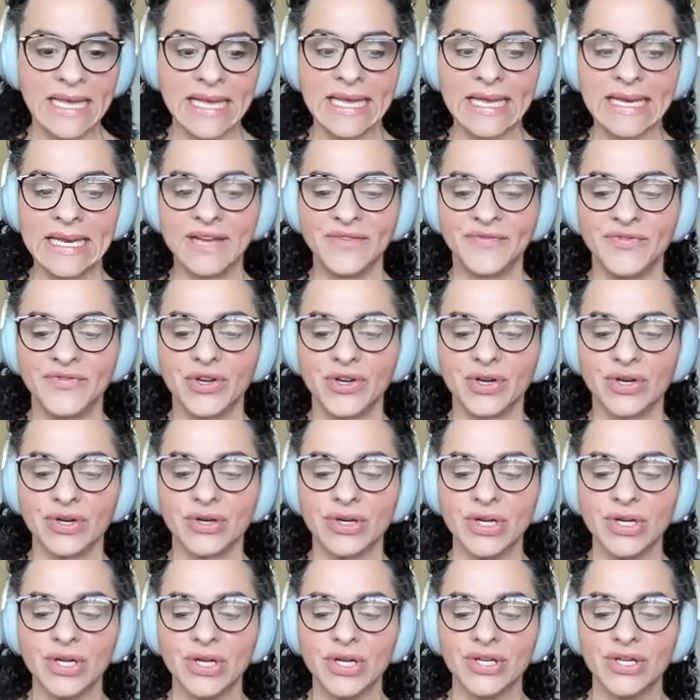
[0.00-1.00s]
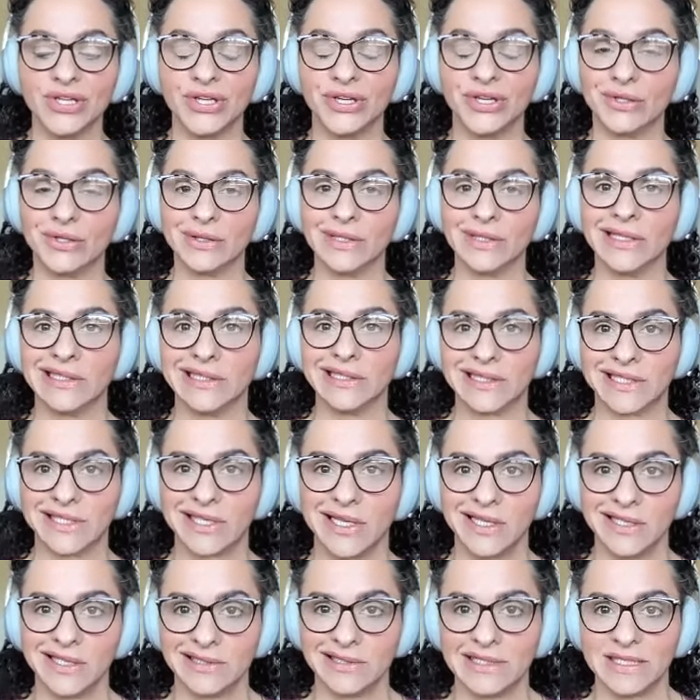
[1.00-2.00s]
And if you're,
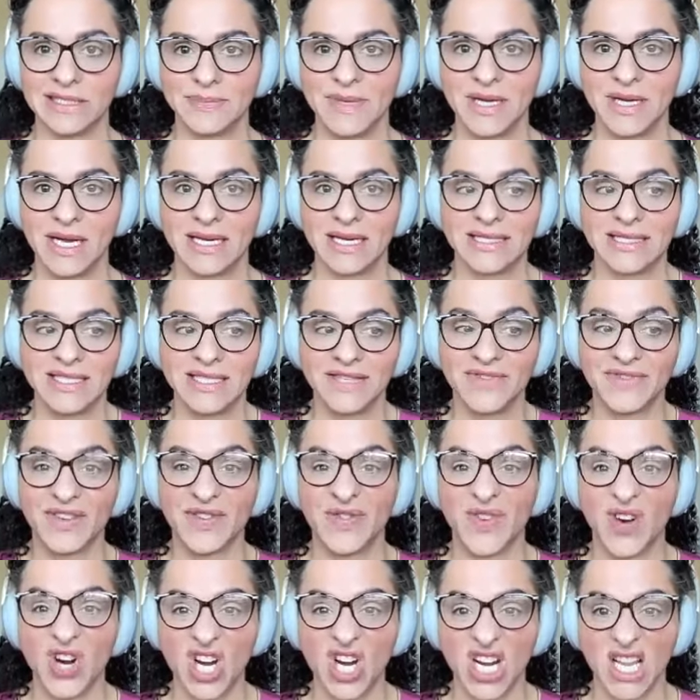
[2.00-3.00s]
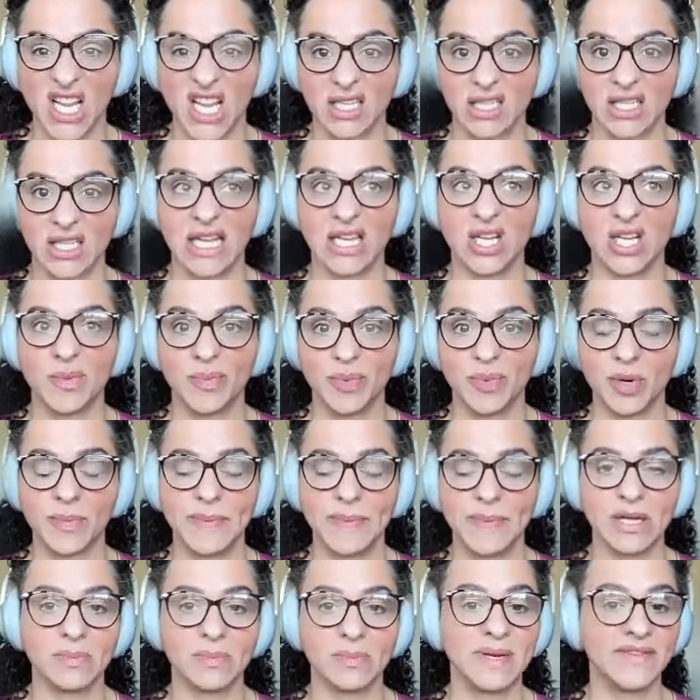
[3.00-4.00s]
let's be honest, if you're farting and you're
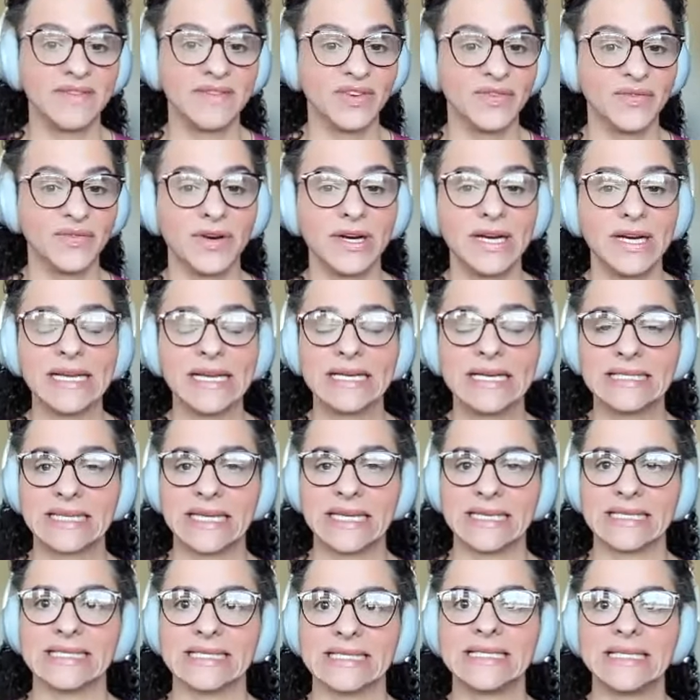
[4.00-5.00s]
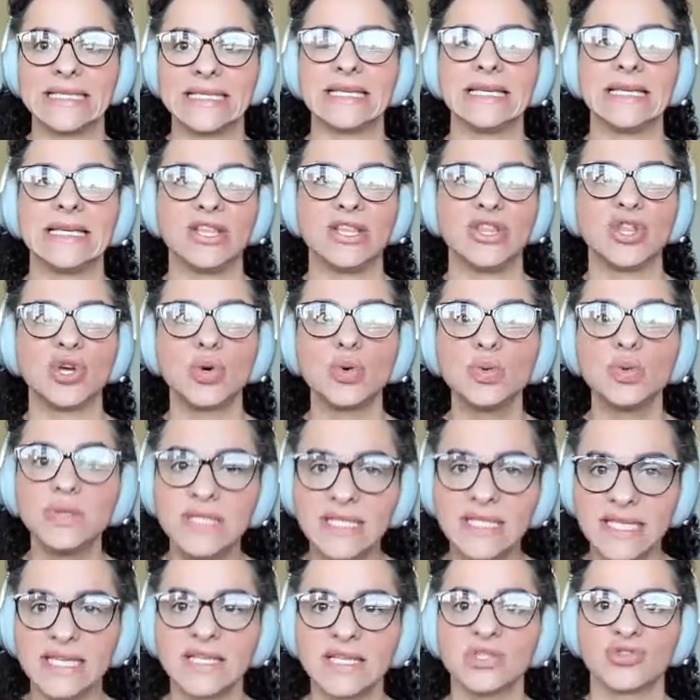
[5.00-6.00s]
burping, but if you're farting and it's getting stinky, those
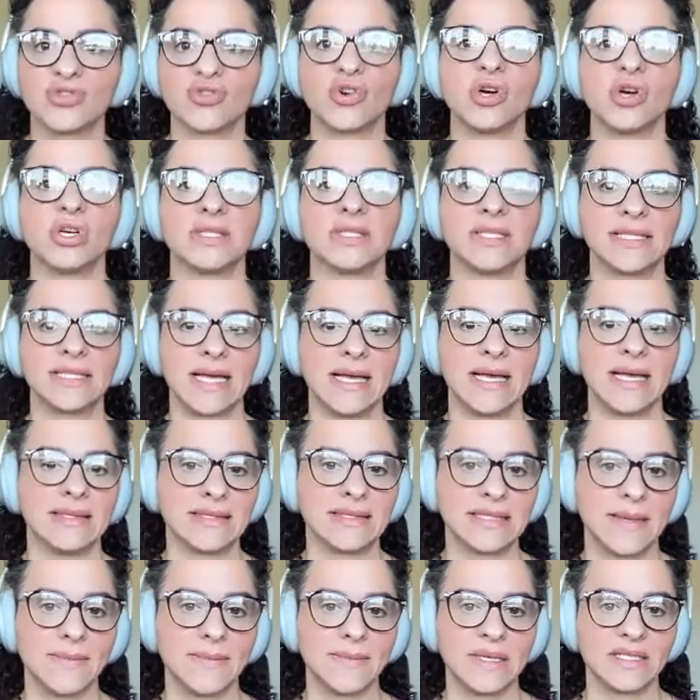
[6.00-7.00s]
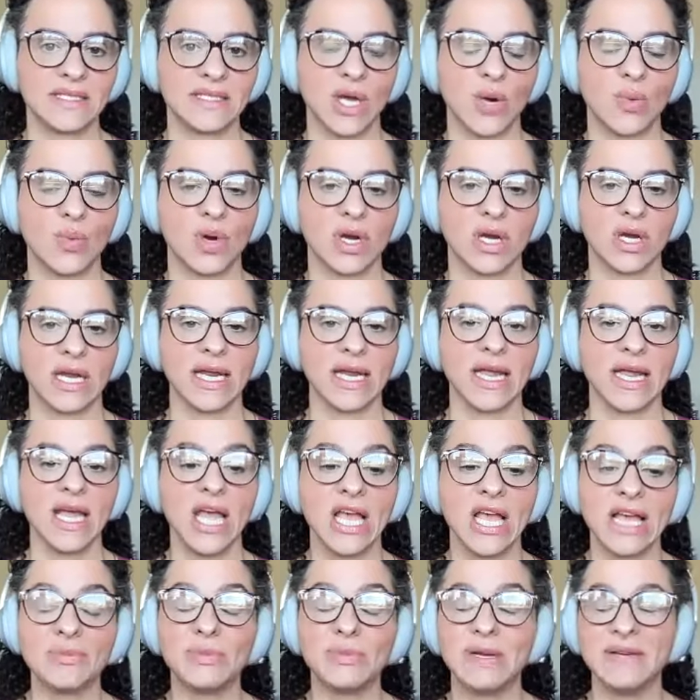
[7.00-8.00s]
things are all signs that something's not working,
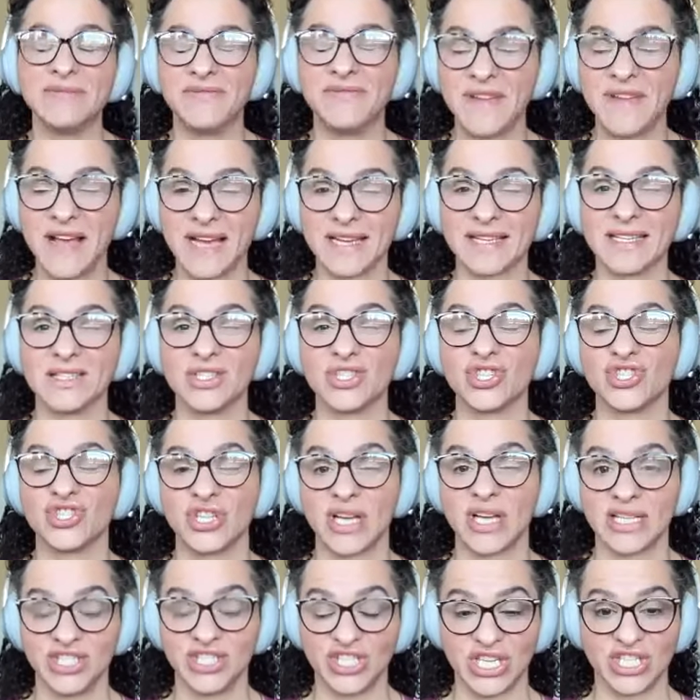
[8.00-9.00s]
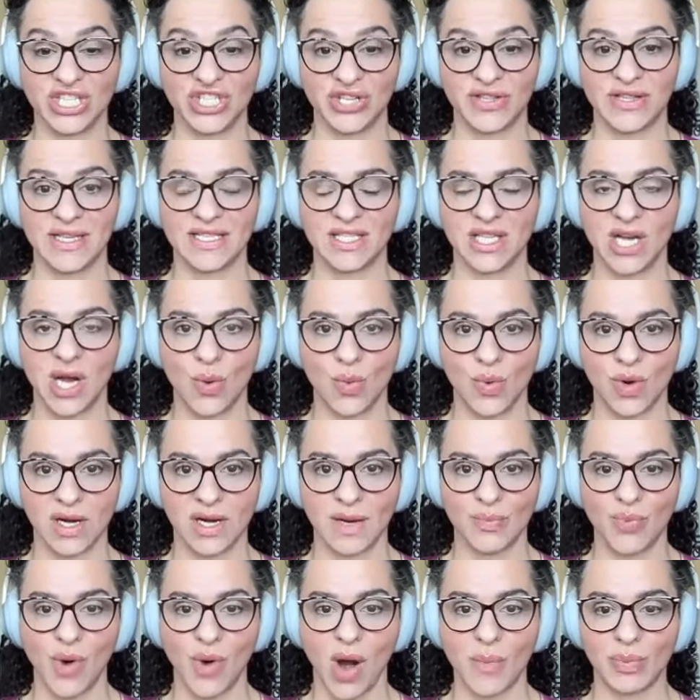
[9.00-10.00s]
when in fact, it's your digestion that's not
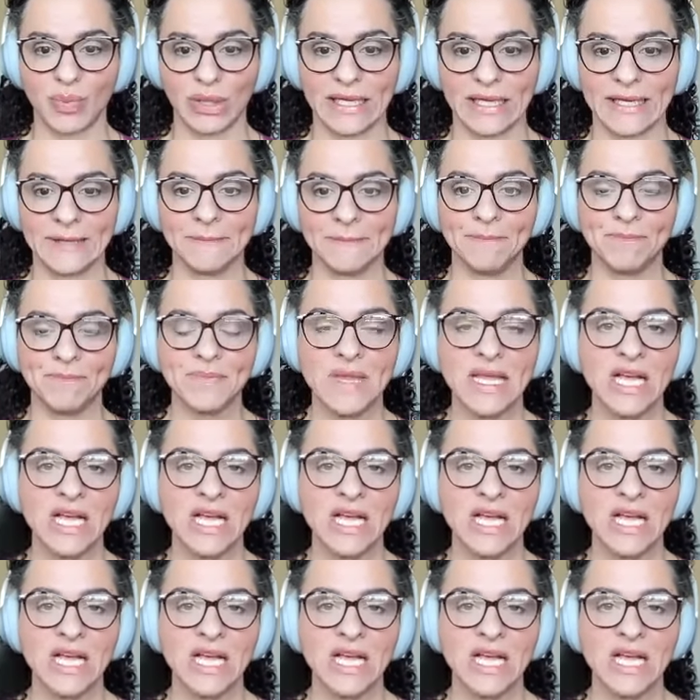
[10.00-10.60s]
working properly.